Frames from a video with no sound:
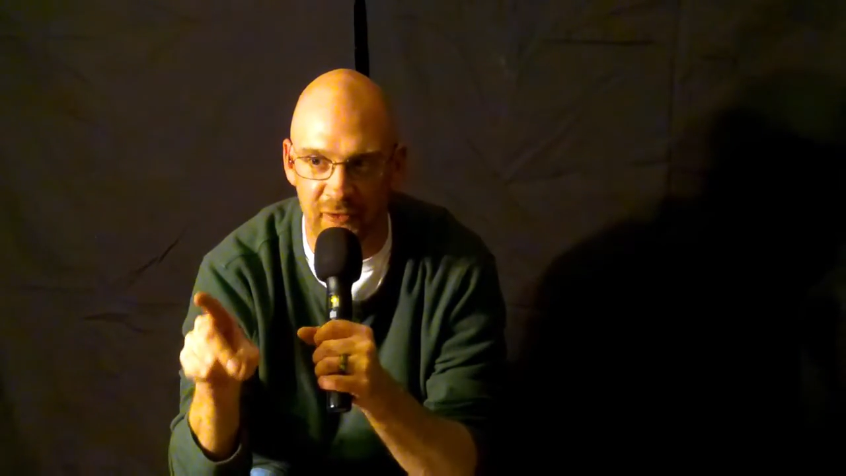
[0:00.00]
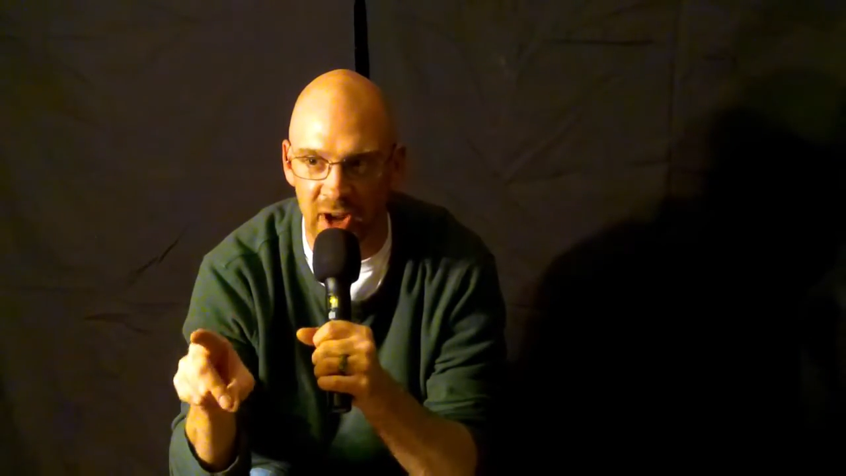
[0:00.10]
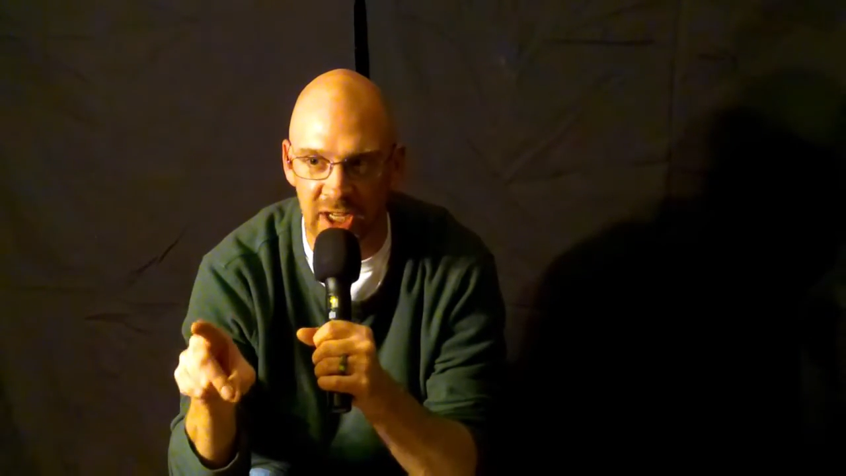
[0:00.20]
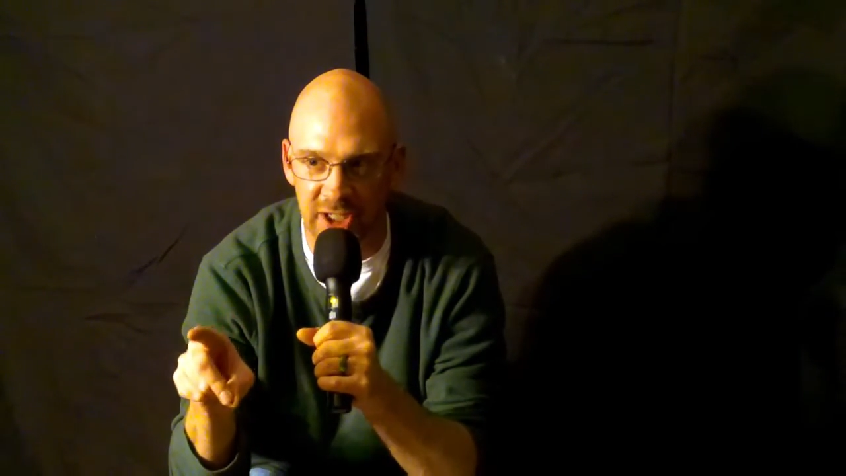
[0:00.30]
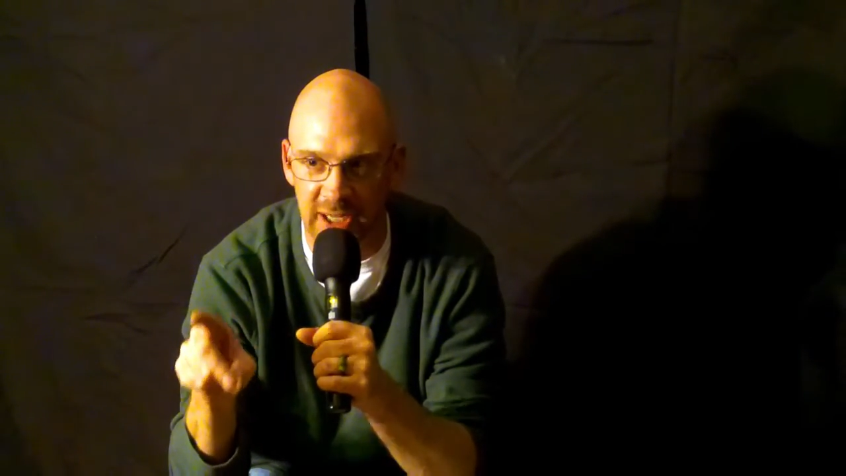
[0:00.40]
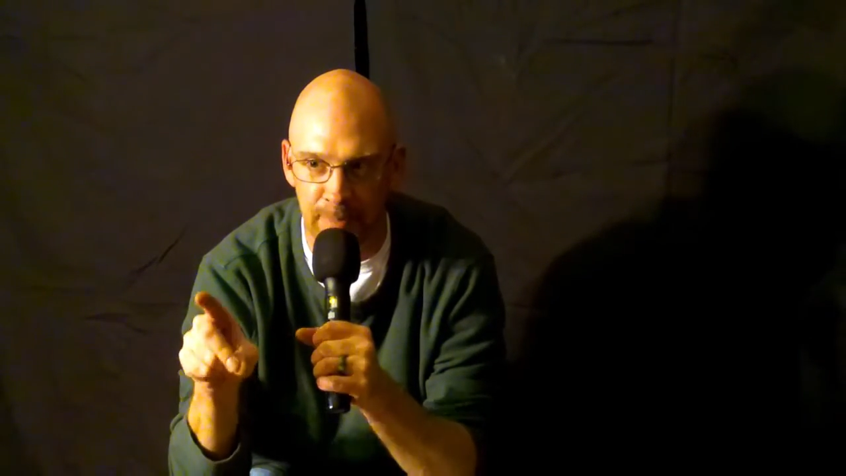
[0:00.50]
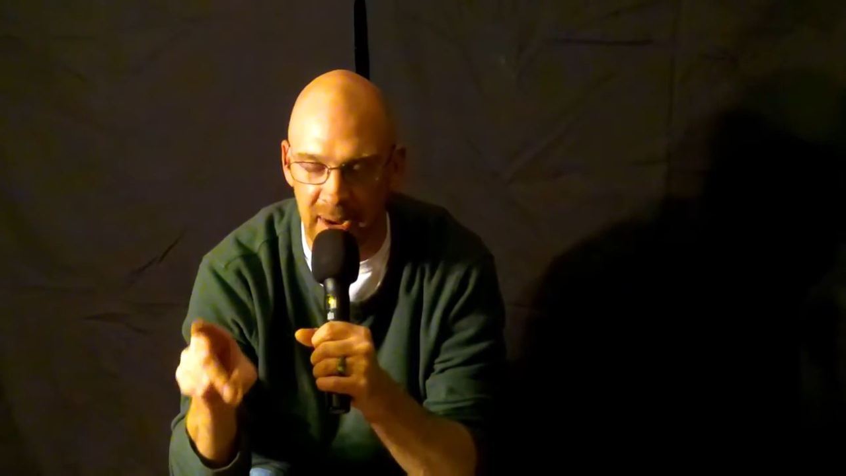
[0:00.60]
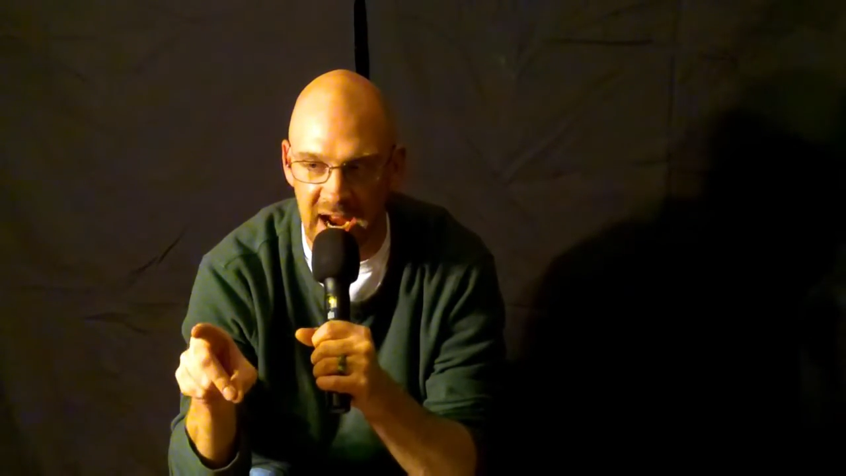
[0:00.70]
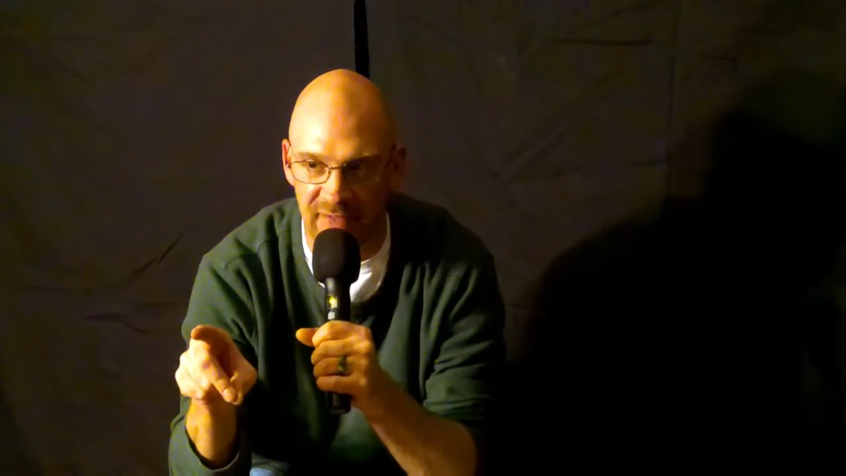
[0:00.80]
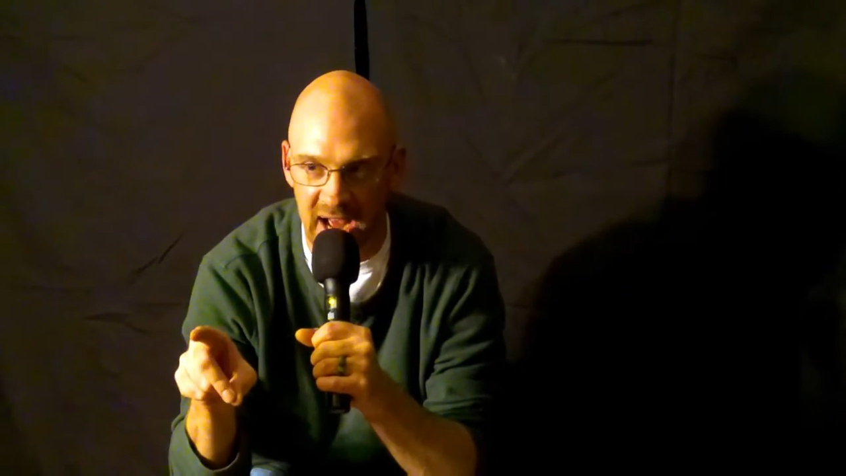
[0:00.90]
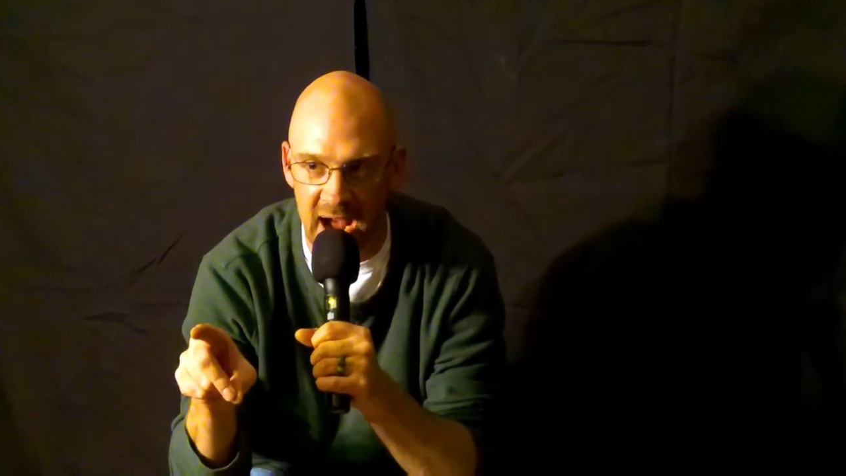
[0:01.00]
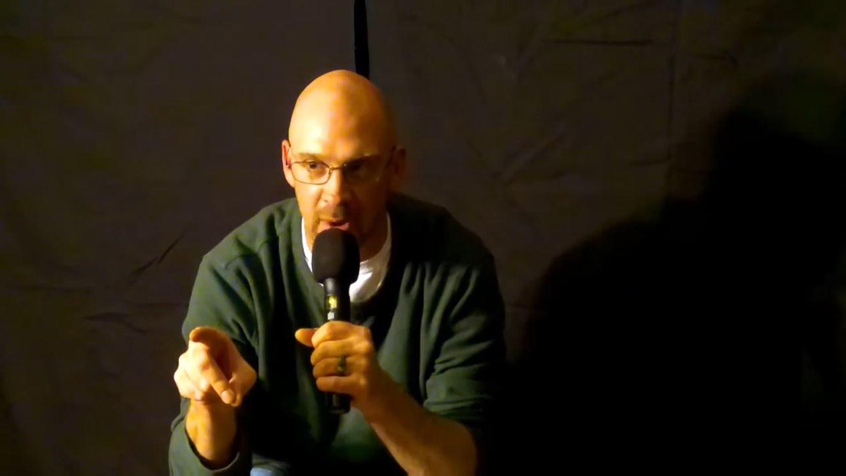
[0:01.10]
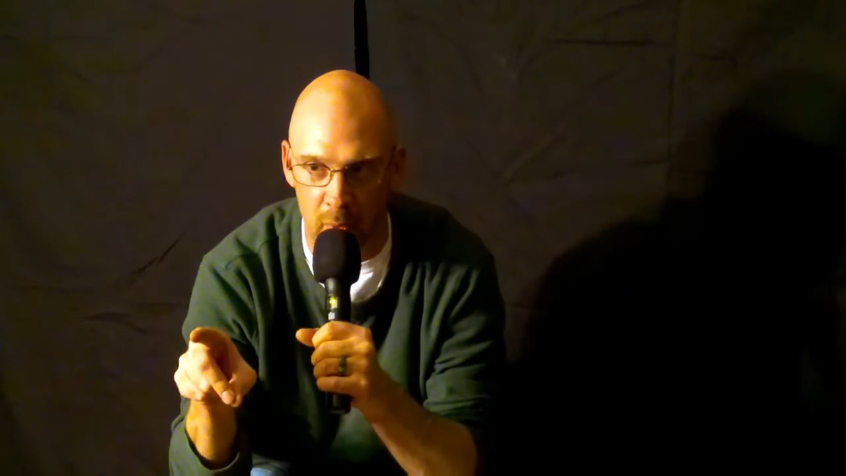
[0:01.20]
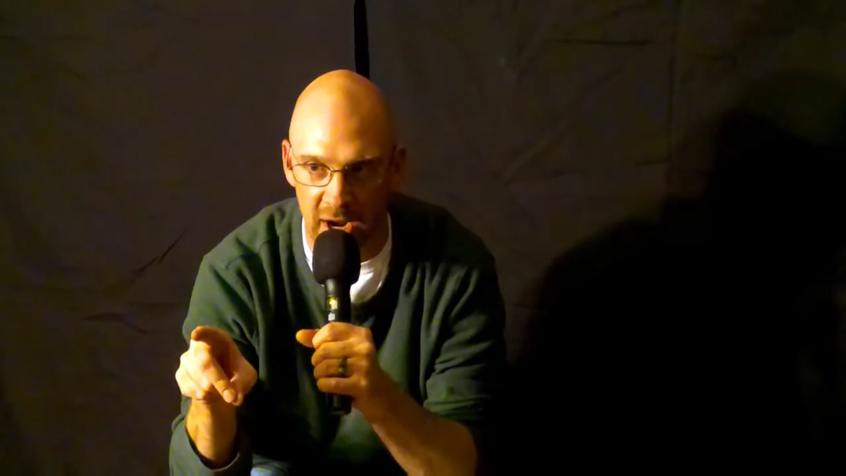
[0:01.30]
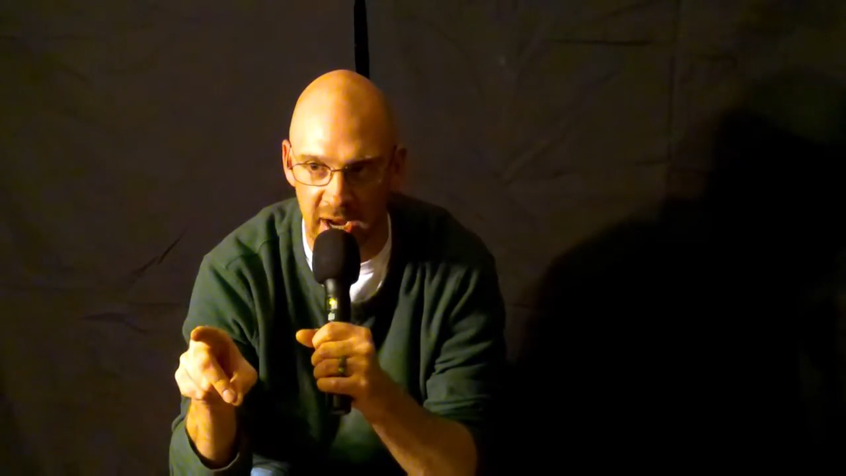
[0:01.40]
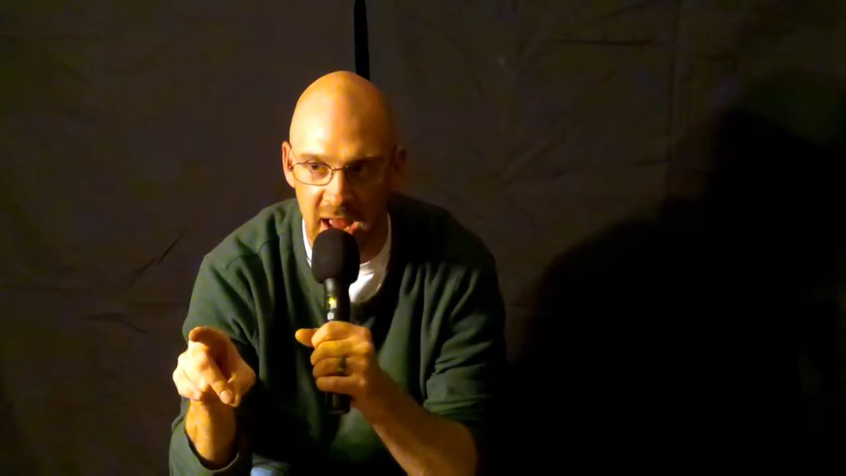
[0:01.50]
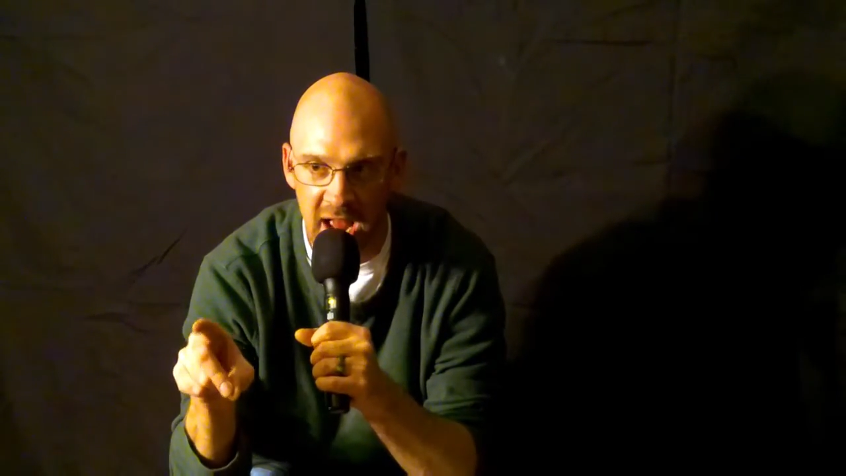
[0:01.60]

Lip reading: freshly paved highway.